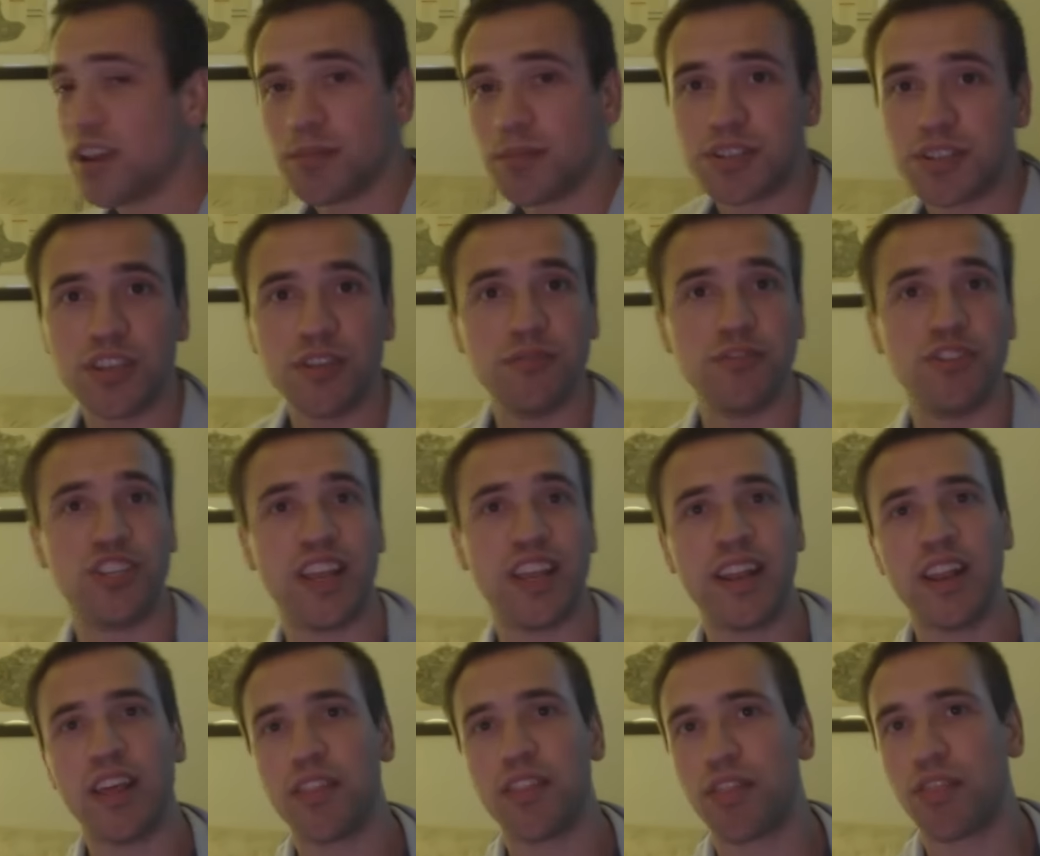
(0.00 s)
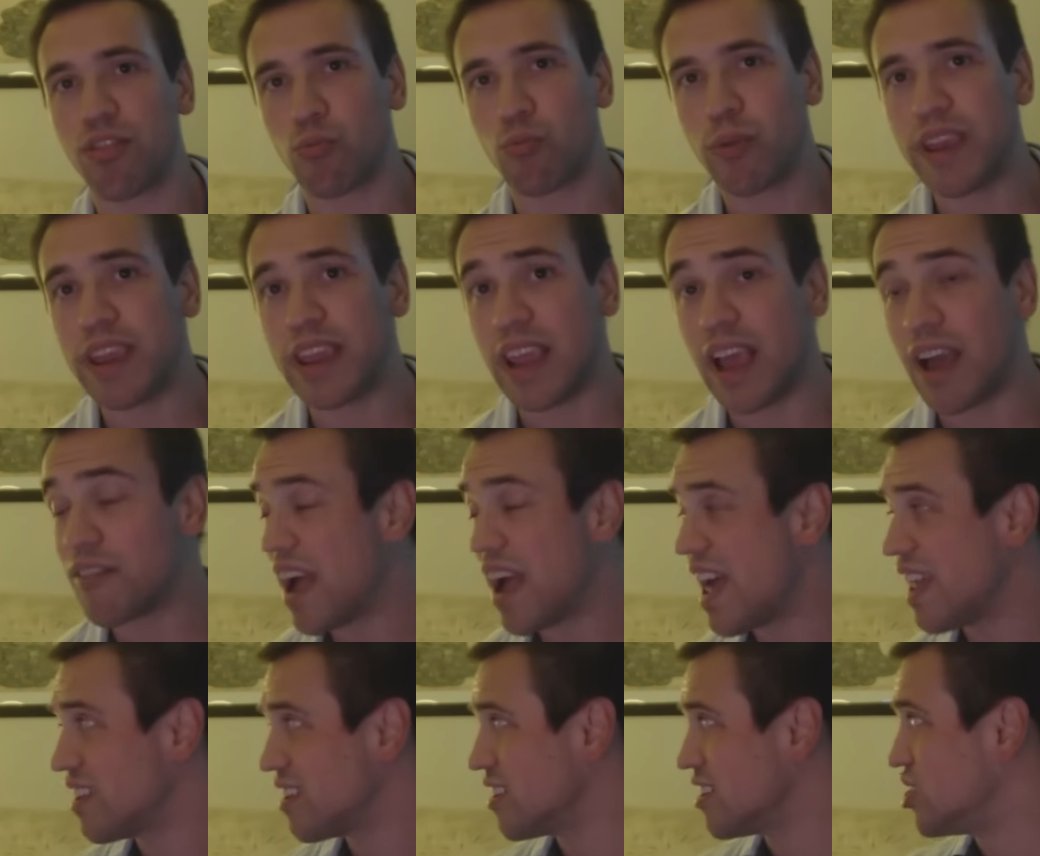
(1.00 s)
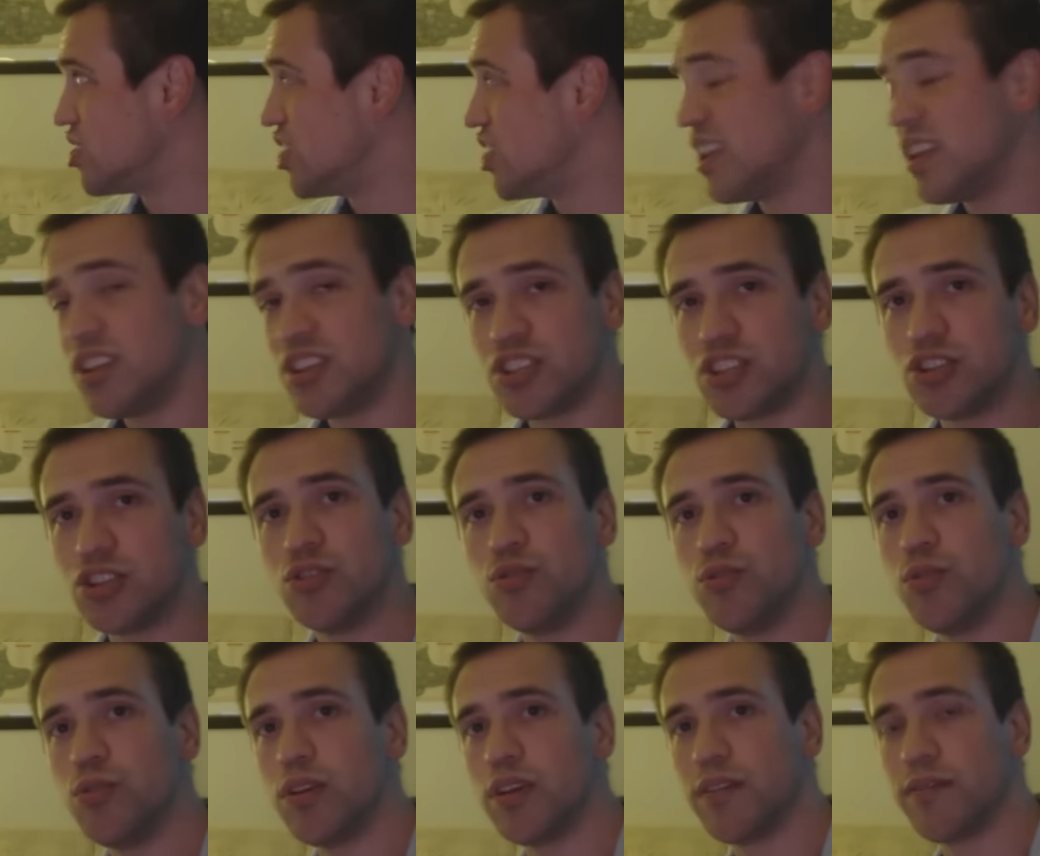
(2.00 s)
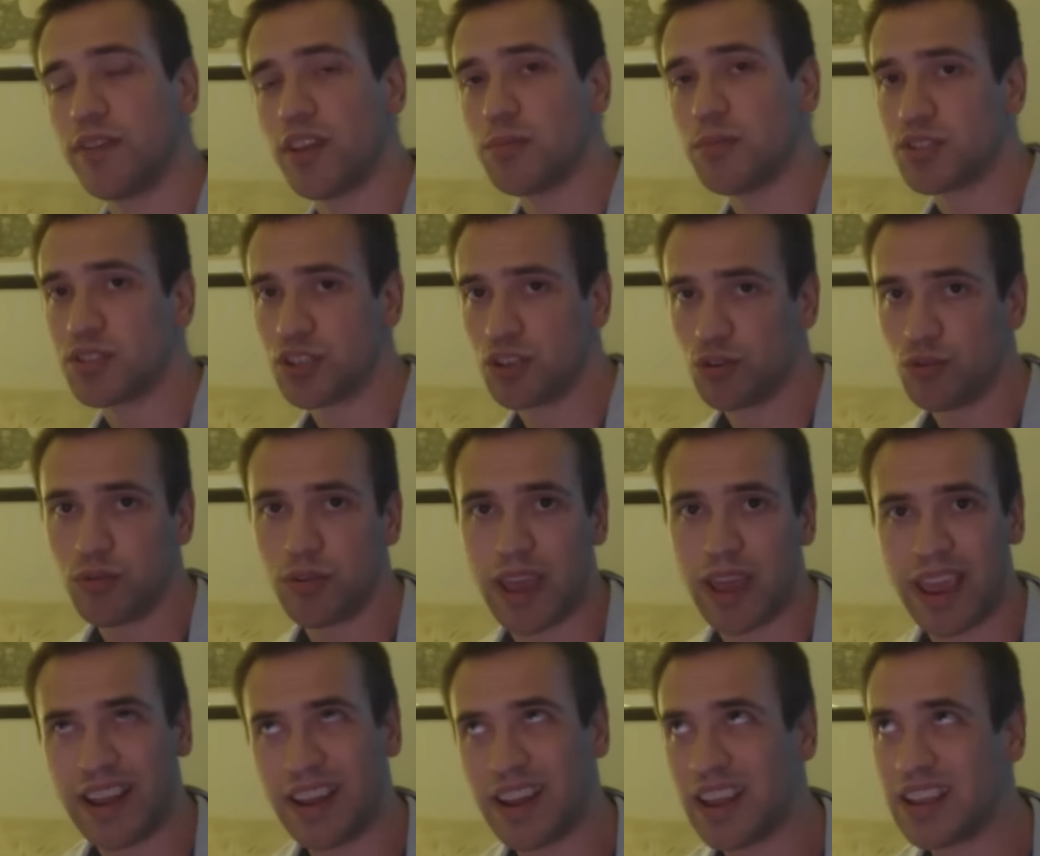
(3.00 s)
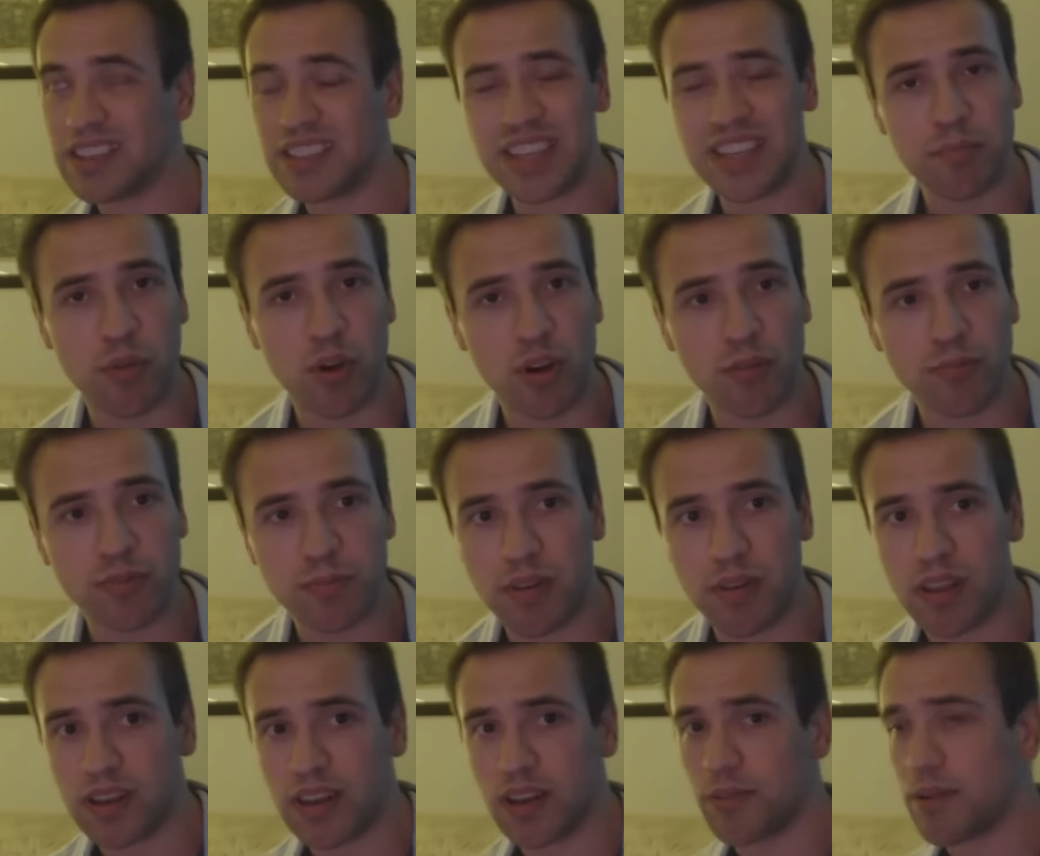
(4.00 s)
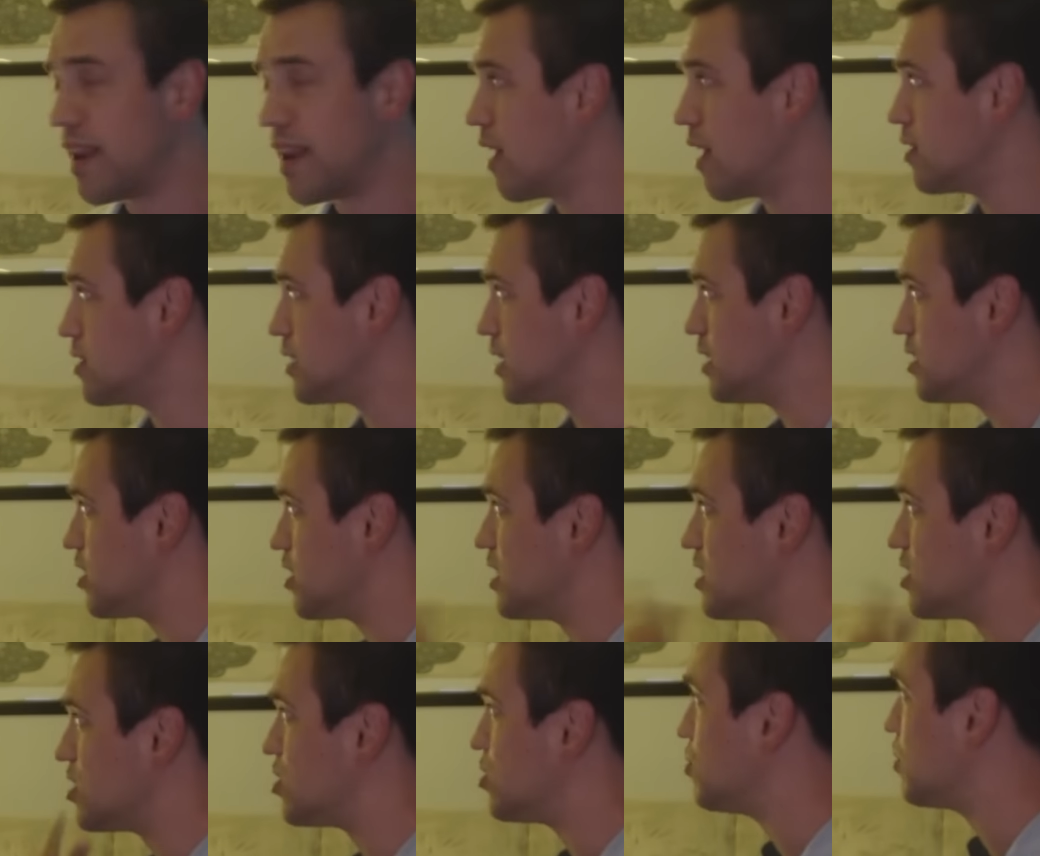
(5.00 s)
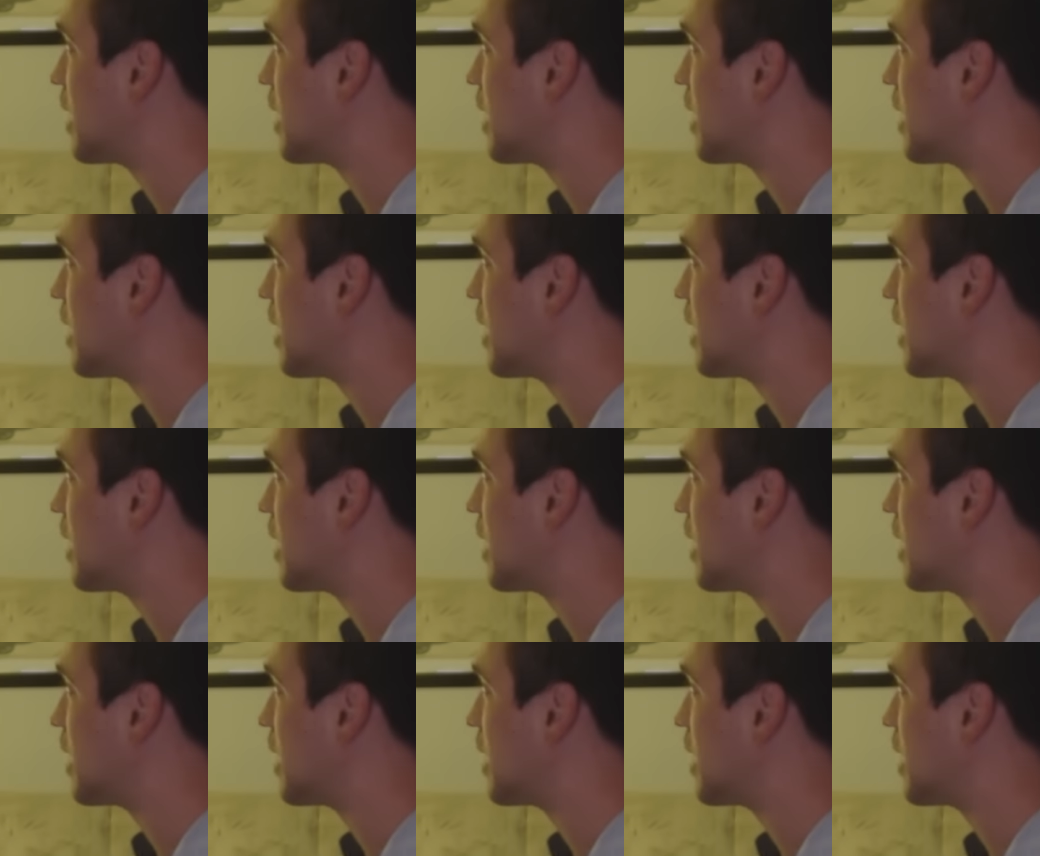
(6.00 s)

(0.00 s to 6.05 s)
Philips Hue Gen 3. I've got Gen 2 Philips Hue A19 bulbs plugged in right now to each of these